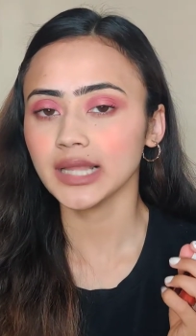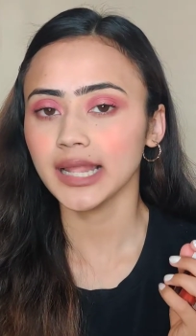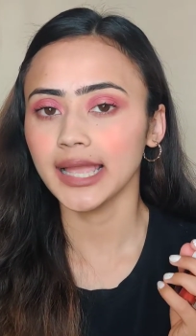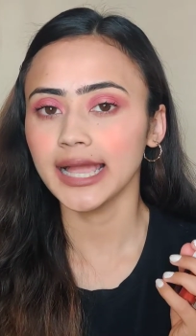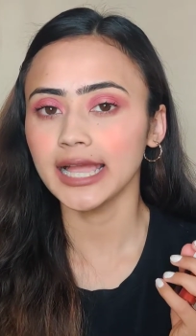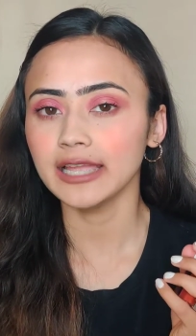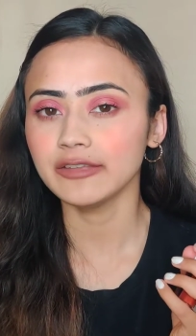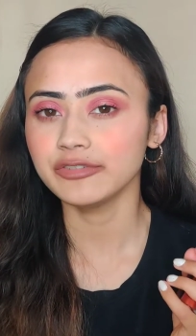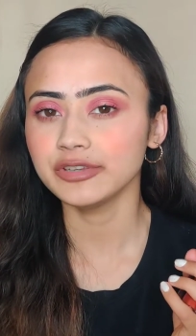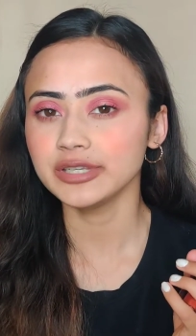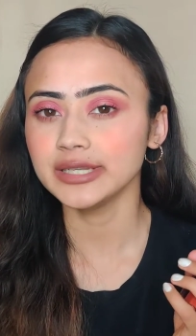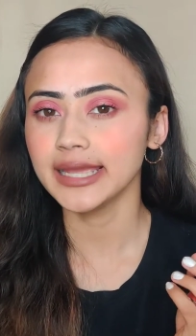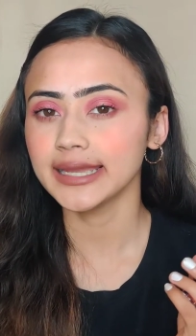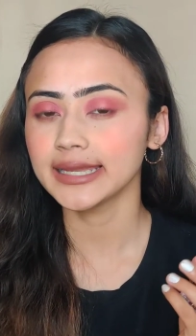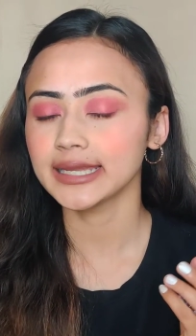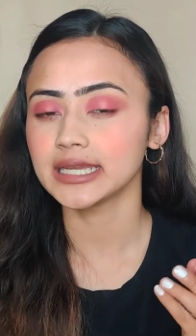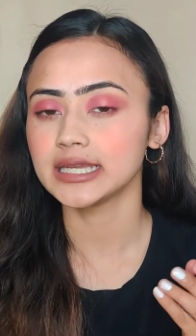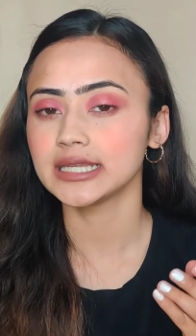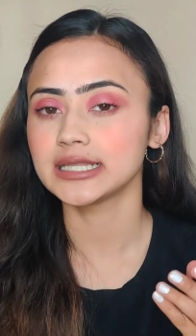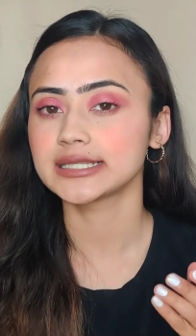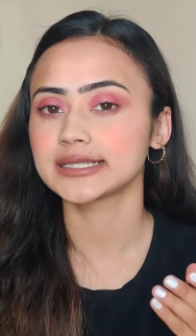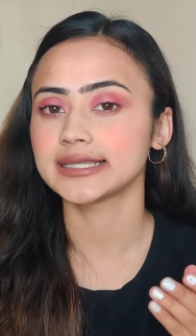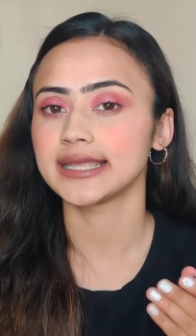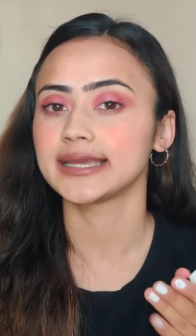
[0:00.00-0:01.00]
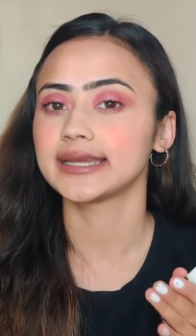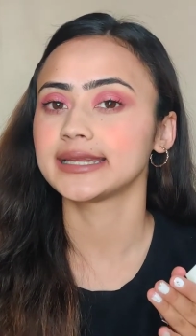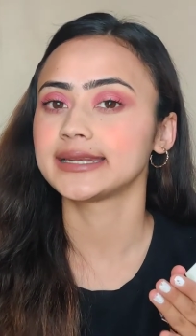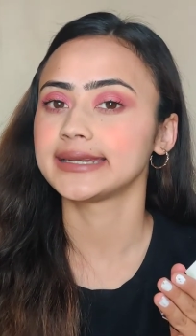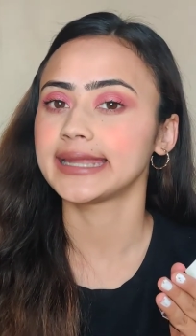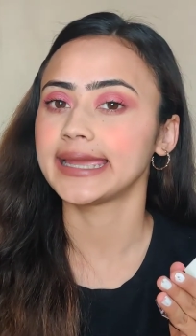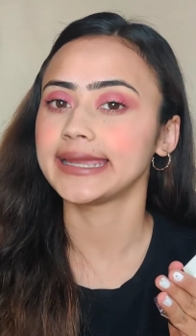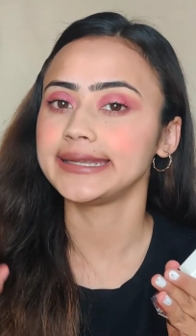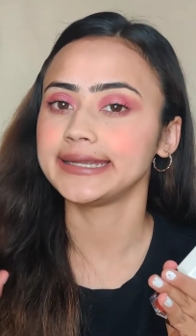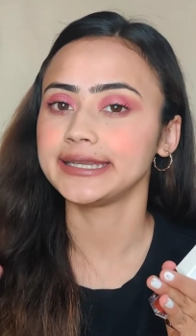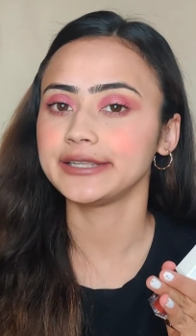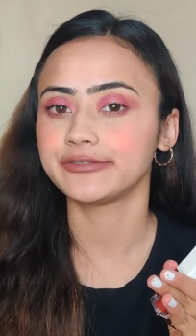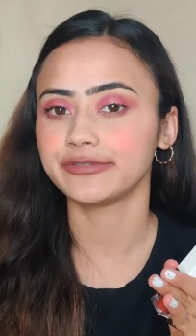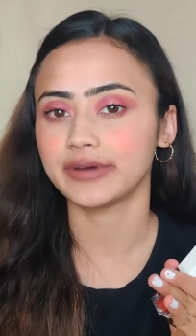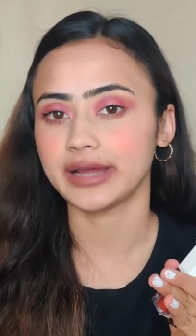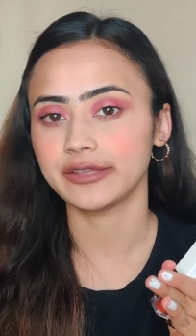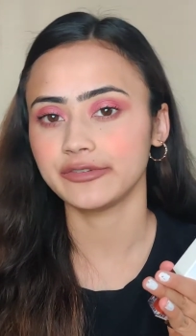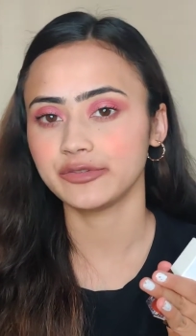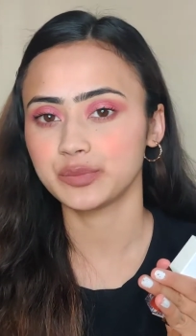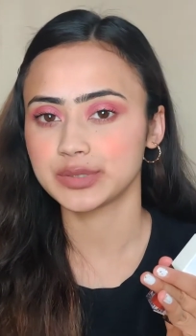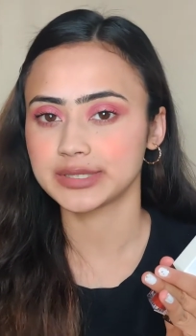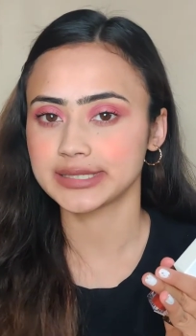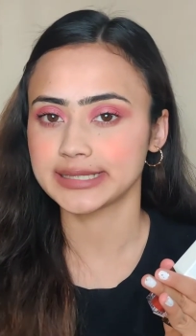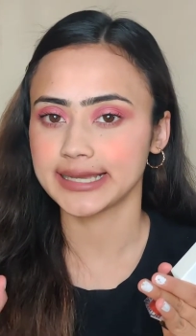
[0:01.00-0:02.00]
I feel like it's like a
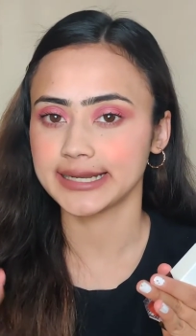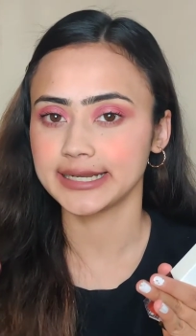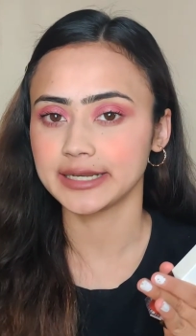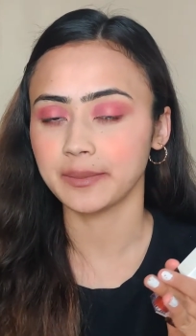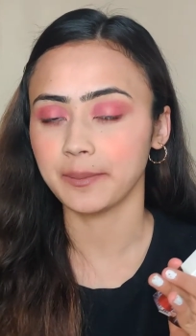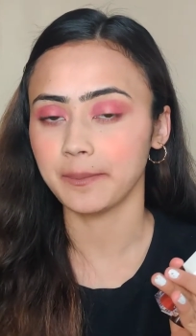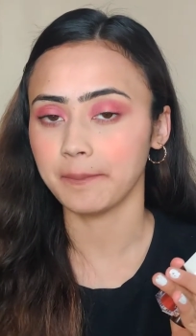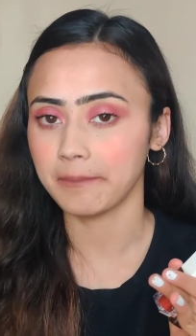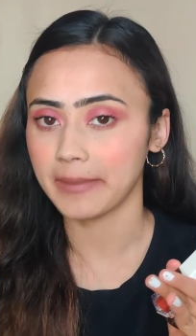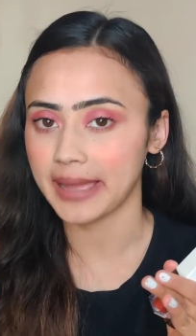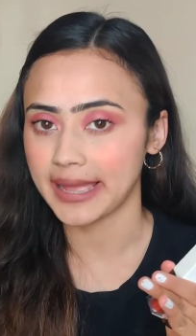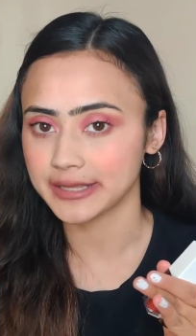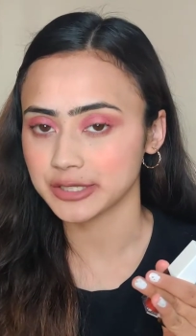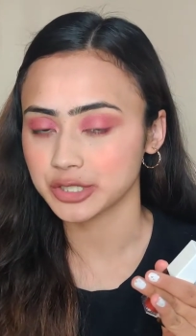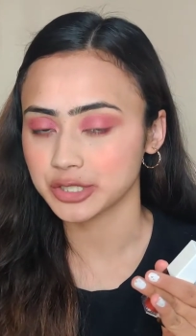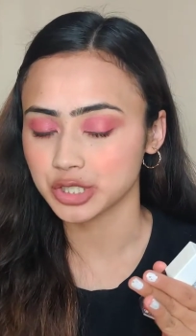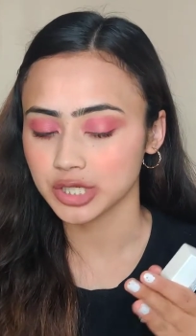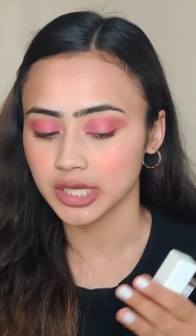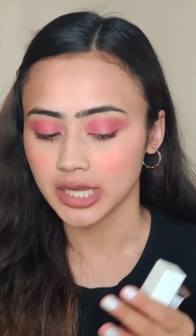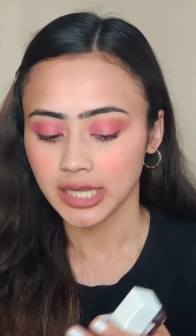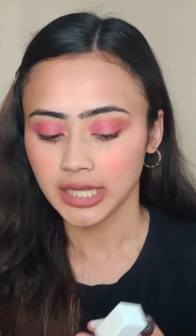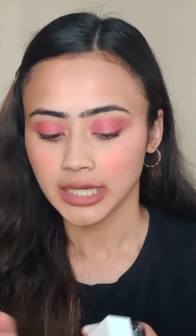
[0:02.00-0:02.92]
95% match.